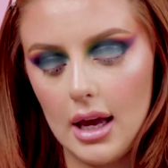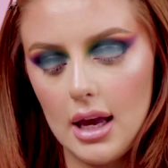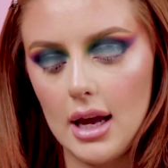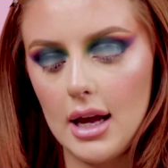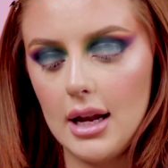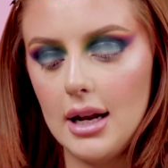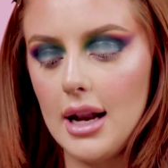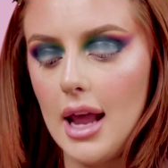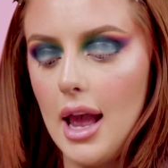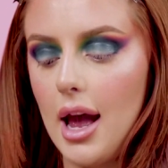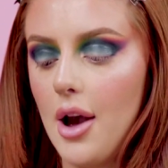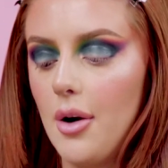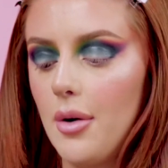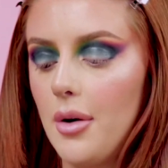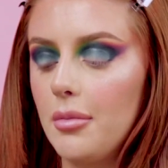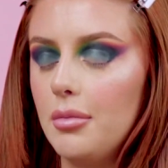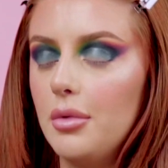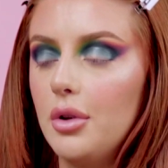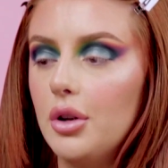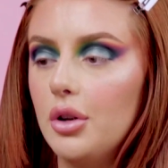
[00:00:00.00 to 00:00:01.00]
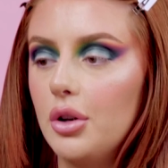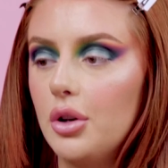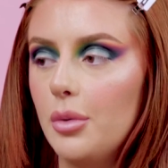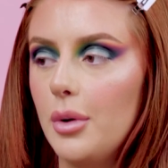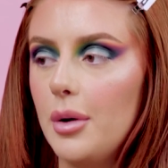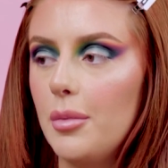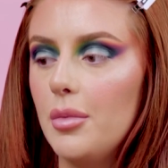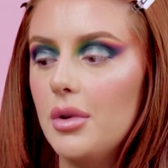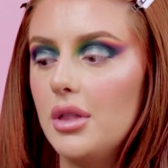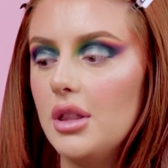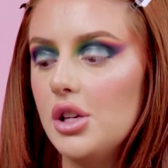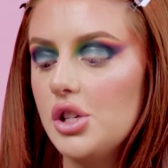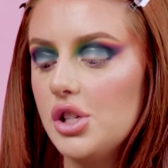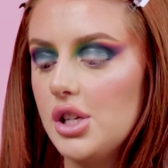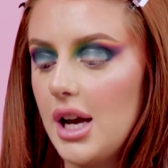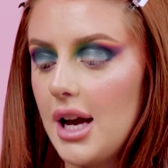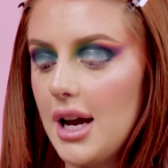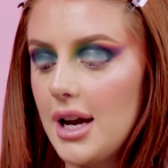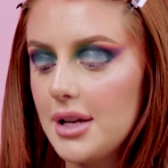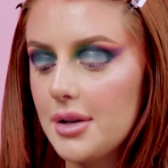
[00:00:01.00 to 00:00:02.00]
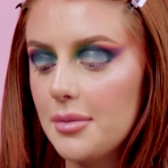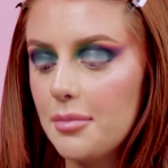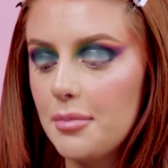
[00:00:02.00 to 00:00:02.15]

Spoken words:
And now I'm going to go in with the shade